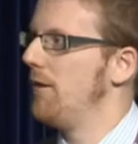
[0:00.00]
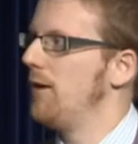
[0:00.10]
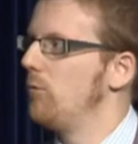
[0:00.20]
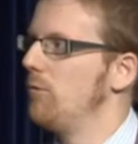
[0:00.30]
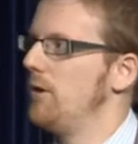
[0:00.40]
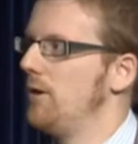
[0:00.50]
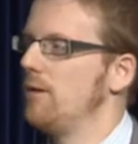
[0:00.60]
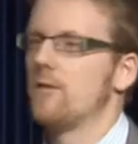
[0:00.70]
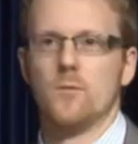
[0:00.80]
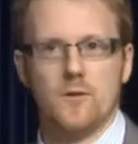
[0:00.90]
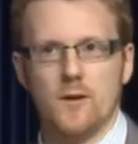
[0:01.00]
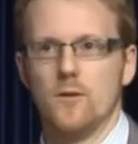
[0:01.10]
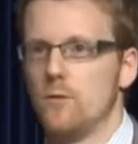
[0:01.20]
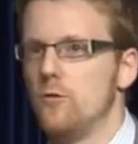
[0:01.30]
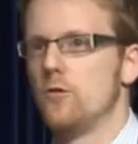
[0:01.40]
that would be something
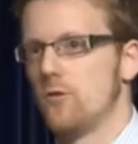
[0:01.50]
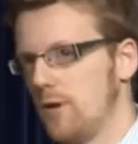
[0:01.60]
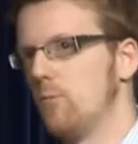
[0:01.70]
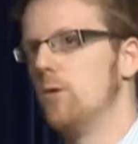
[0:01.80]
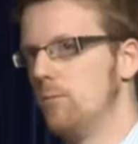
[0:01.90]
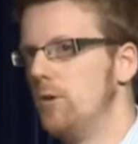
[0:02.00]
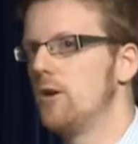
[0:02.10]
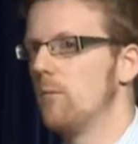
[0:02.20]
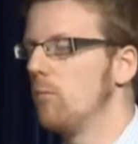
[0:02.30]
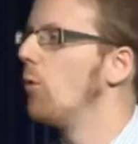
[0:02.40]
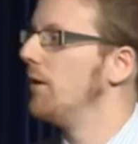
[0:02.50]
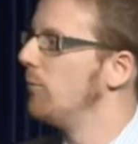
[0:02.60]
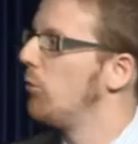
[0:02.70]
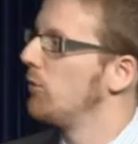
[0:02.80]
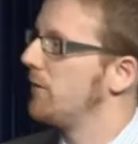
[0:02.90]
in the future that would become quite
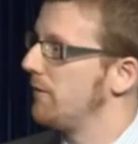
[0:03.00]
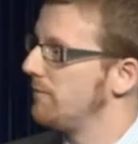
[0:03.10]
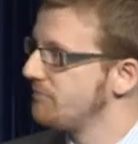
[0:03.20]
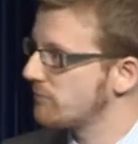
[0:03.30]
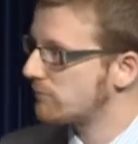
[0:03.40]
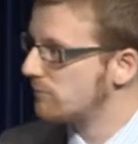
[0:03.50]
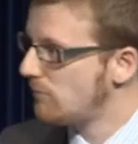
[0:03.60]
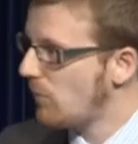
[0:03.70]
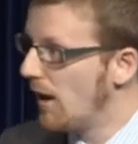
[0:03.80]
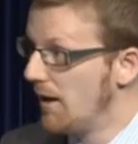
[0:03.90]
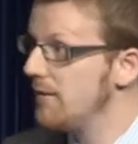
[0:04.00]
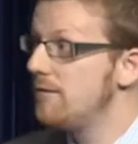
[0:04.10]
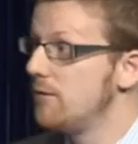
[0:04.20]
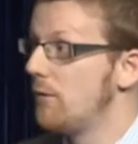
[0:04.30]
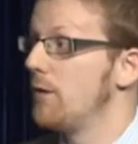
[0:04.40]
important. And
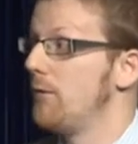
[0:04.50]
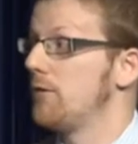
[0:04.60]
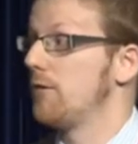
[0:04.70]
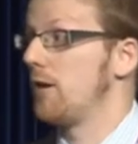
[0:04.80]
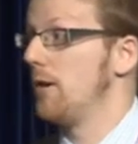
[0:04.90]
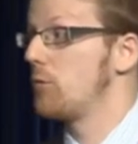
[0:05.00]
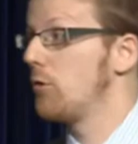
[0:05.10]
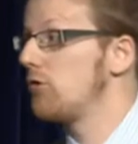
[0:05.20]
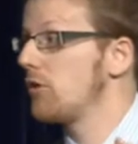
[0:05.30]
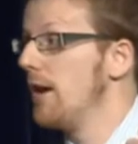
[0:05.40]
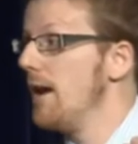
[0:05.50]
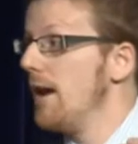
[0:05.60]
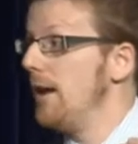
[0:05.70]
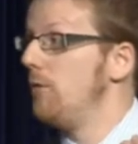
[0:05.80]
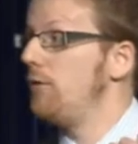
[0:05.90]
this is a very versatile approach.
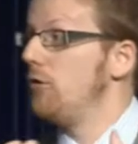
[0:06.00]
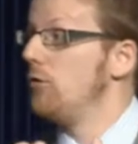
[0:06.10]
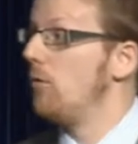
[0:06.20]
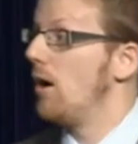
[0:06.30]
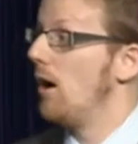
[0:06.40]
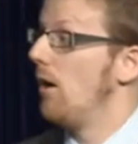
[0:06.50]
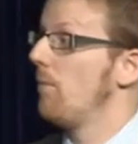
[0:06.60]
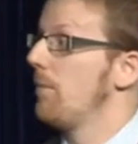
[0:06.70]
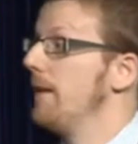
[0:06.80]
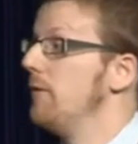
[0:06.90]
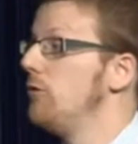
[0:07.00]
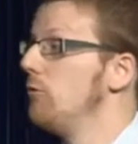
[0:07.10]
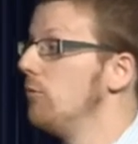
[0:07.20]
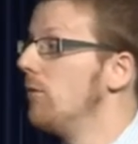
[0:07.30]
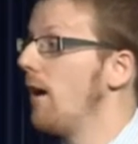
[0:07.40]
If you, um, if
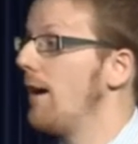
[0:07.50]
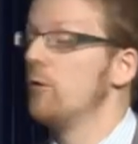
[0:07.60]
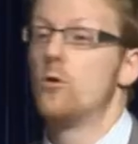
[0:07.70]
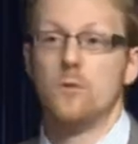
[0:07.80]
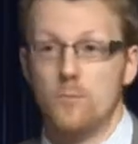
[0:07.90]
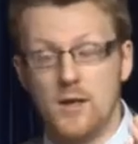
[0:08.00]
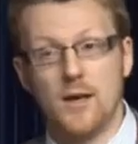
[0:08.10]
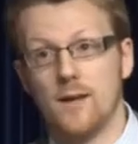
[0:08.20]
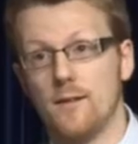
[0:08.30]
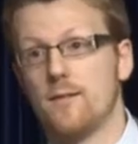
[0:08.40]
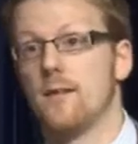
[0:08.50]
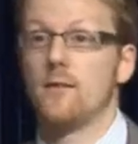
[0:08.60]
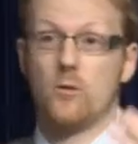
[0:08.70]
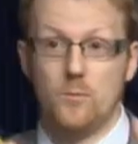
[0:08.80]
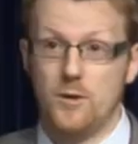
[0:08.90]
you have a good PKA set,
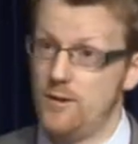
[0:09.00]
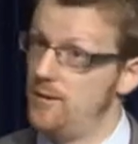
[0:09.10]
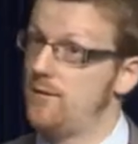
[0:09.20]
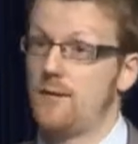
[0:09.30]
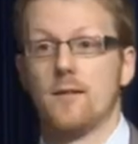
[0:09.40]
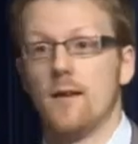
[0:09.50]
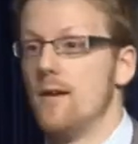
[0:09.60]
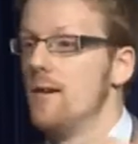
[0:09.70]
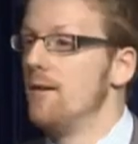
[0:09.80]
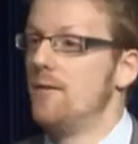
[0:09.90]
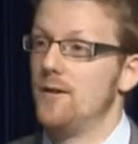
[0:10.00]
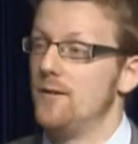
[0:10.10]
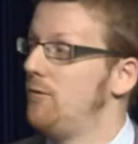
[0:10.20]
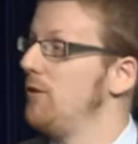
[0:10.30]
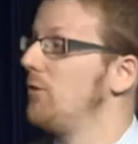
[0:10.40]
a good PDA set, there
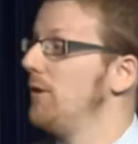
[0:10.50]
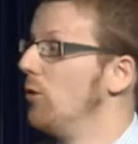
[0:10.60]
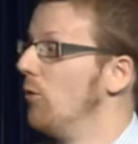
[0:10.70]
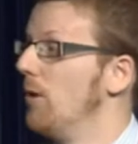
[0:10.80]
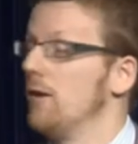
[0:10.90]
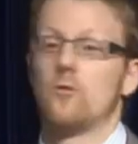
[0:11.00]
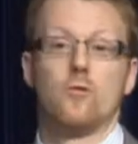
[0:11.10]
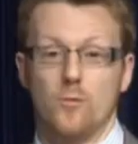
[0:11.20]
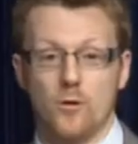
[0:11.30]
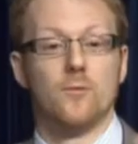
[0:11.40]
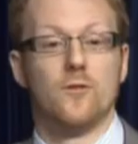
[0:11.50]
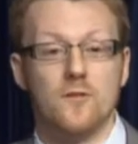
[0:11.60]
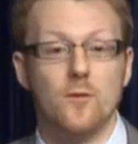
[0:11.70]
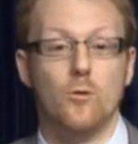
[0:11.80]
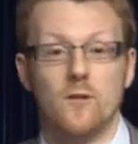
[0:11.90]
is virtually no bound to the
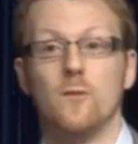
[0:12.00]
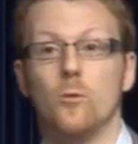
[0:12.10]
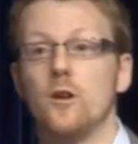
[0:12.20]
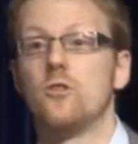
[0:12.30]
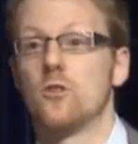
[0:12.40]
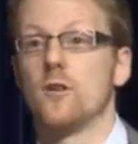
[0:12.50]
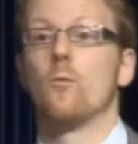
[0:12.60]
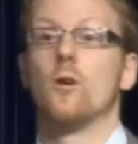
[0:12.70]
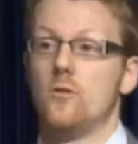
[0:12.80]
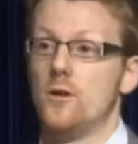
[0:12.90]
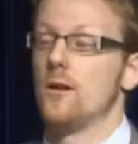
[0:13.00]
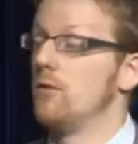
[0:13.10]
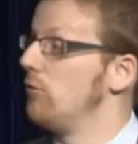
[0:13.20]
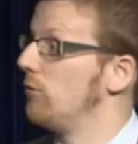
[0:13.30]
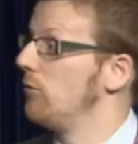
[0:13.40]
simulation and what you
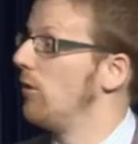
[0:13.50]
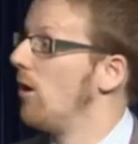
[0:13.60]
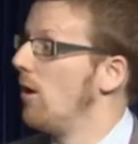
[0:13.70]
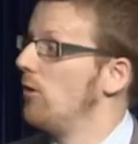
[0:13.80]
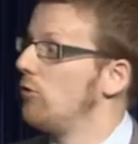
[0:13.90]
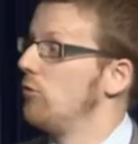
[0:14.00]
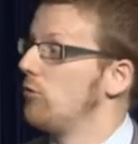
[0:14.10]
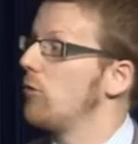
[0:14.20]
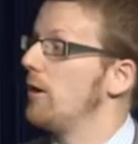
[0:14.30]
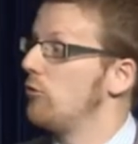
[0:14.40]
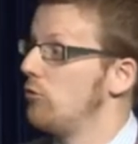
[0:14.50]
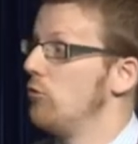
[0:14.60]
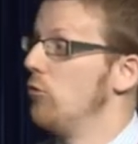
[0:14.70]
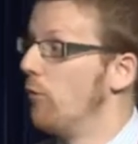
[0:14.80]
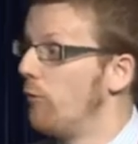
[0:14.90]
can do to, to try
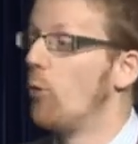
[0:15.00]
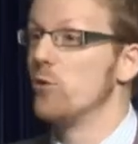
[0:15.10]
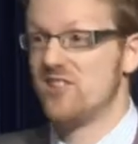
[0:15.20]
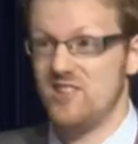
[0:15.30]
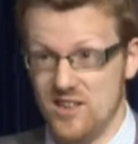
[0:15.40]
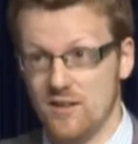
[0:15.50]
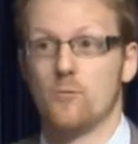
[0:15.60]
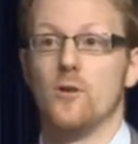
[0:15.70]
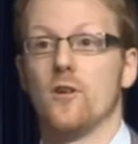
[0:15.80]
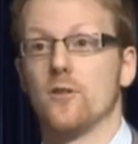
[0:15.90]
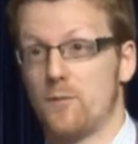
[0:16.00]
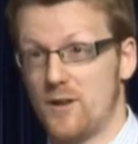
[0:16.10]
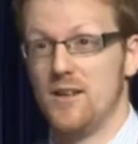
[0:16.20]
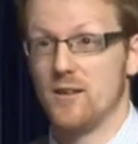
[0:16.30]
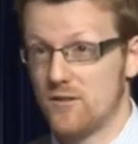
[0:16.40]
to foresee result of
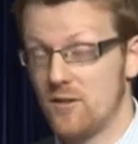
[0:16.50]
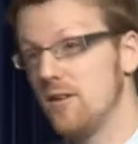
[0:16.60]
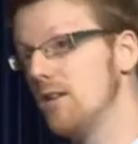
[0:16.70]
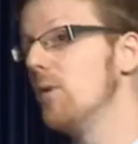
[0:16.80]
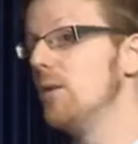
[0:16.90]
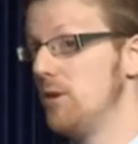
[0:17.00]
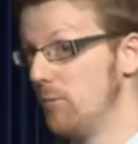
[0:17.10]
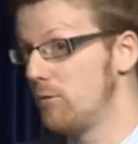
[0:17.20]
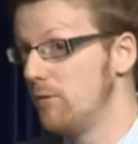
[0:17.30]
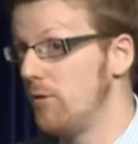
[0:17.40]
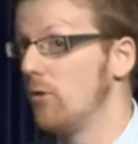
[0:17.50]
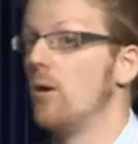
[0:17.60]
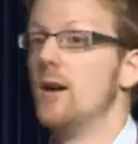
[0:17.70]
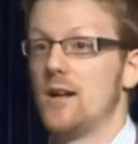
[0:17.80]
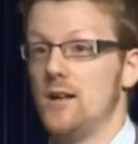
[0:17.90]
clinical study, maybe improve your
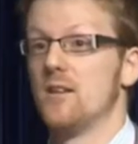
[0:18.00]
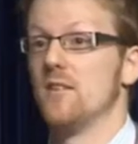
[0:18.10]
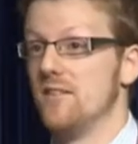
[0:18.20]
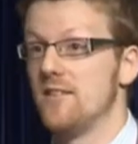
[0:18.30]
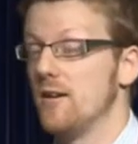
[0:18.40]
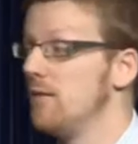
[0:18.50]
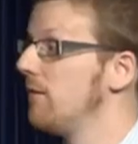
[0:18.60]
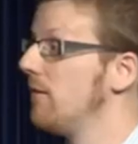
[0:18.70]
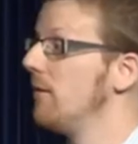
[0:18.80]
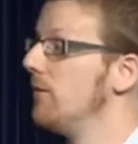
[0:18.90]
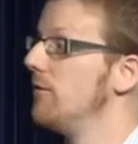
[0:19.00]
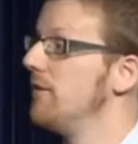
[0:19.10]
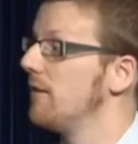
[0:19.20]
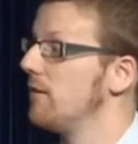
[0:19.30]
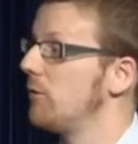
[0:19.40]
clinical design, the
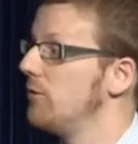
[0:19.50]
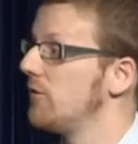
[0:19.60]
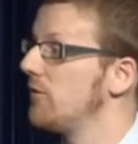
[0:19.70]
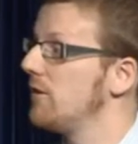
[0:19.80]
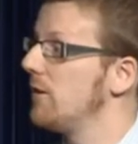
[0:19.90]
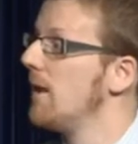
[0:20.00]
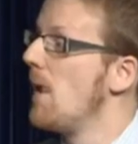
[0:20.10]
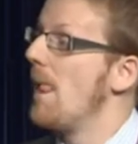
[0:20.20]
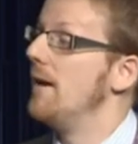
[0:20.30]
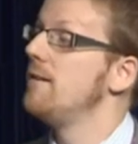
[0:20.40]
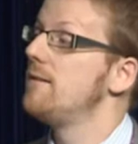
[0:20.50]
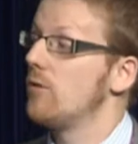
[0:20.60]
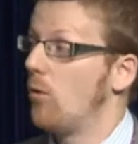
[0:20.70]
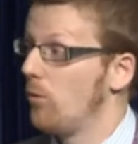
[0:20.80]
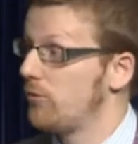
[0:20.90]
design for your study. And this is
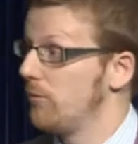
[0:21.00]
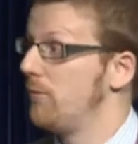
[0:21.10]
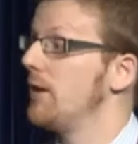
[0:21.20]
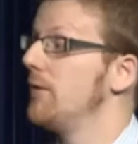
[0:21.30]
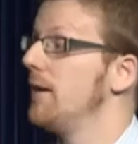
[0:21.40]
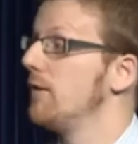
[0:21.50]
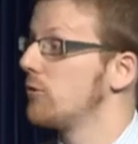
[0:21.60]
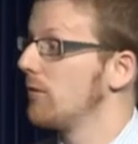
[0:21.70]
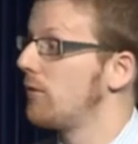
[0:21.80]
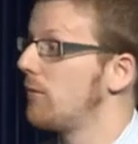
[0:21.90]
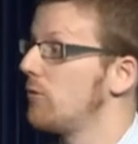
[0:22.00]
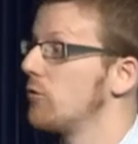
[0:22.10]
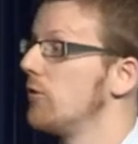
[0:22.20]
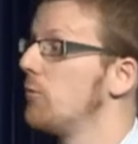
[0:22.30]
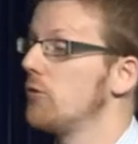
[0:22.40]
also very trans
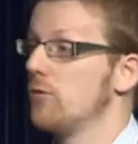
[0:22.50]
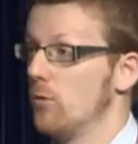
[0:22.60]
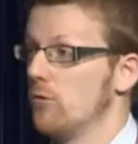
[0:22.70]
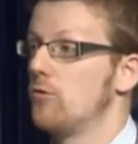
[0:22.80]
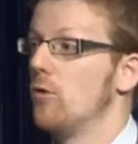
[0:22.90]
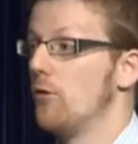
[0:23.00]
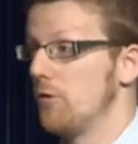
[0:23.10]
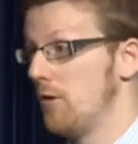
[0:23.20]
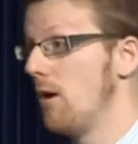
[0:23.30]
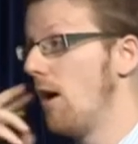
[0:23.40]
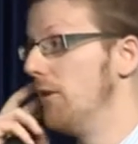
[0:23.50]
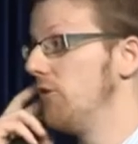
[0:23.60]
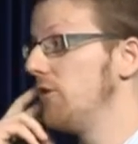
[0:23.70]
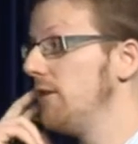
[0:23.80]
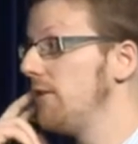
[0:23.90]
transposable to other
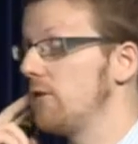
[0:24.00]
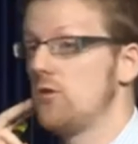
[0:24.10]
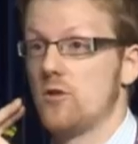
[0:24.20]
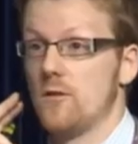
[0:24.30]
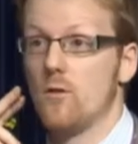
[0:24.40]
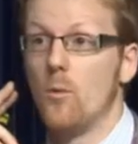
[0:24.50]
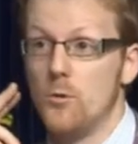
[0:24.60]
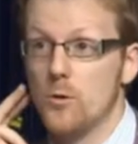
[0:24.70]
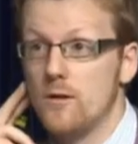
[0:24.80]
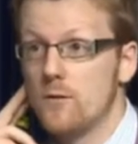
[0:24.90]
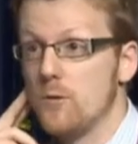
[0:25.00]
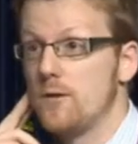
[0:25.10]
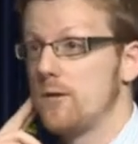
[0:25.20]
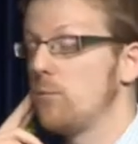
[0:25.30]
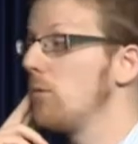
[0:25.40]
analgesics, such as opioids, for
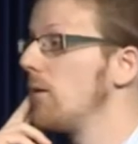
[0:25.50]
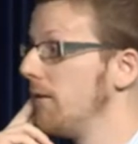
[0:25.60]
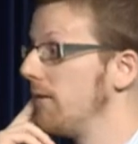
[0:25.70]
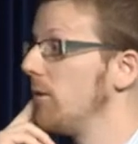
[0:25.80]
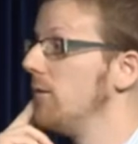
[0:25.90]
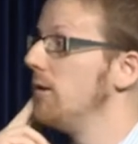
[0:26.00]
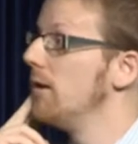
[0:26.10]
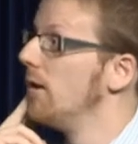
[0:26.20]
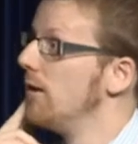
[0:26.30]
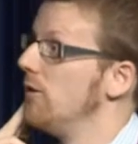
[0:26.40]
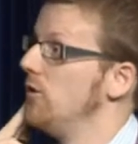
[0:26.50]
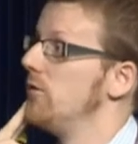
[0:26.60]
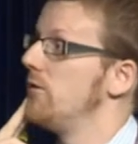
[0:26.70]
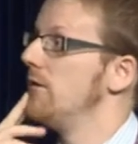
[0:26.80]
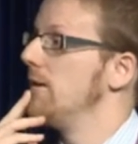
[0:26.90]
example, that might be
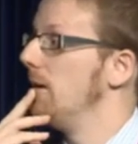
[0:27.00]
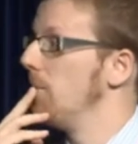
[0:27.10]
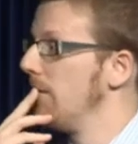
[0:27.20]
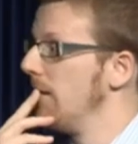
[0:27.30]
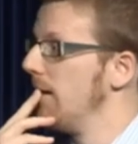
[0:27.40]
used in, uh,